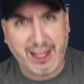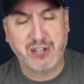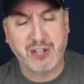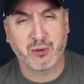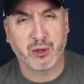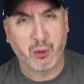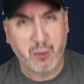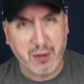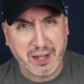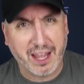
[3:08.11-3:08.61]

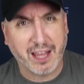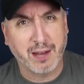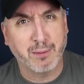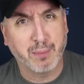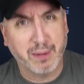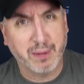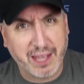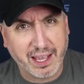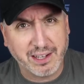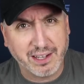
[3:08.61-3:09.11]
That's when the
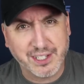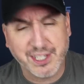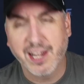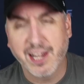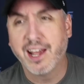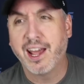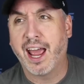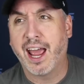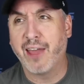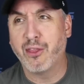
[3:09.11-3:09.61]
weekend begins,
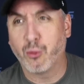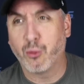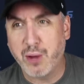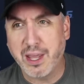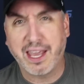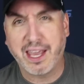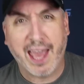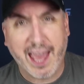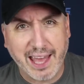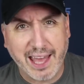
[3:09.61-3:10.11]
and the
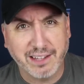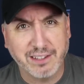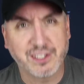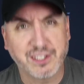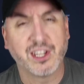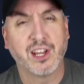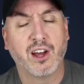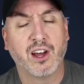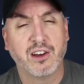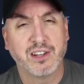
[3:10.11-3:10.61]
week
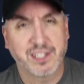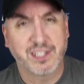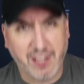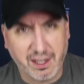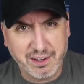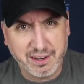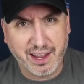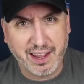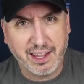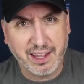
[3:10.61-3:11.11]
ends
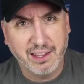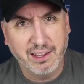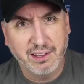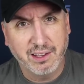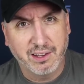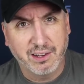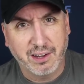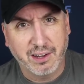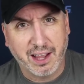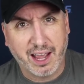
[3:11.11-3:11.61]
Sunday
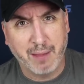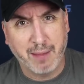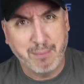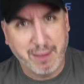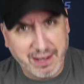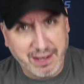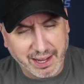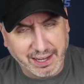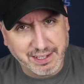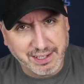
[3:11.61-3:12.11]
at
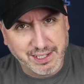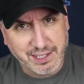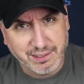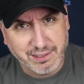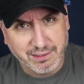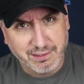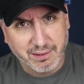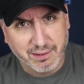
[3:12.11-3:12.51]
midnight.